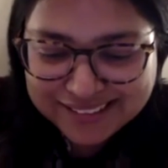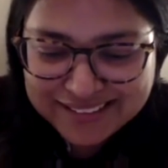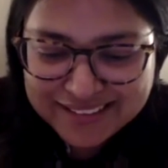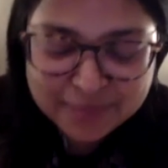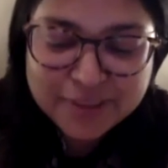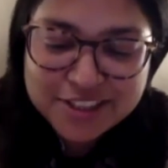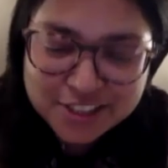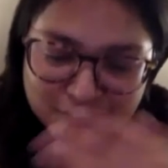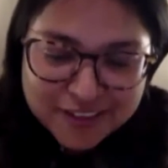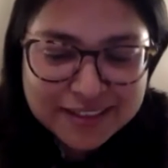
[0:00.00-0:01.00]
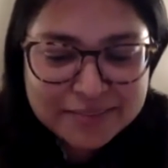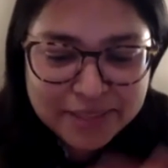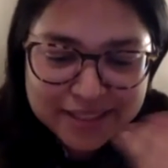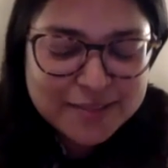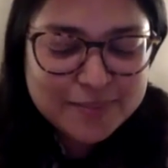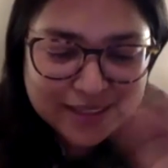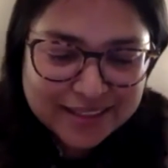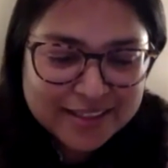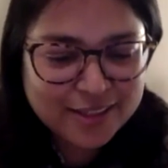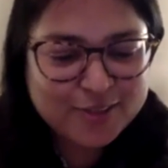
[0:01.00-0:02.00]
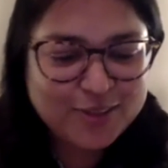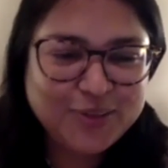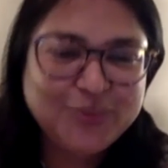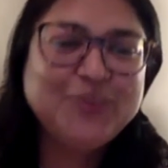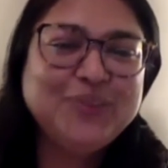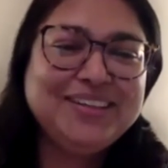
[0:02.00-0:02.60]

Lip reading: Something shifted in me just by listening to you.